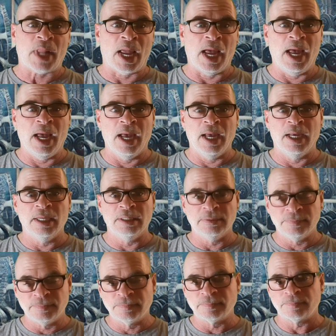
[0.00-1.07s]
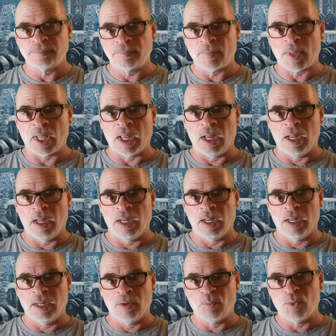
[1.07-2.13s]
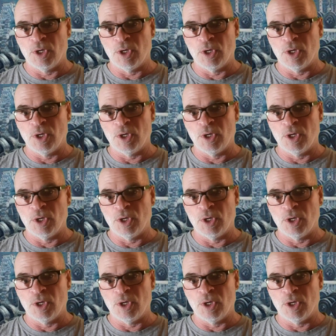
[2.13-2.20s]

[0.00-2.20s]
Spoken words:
And with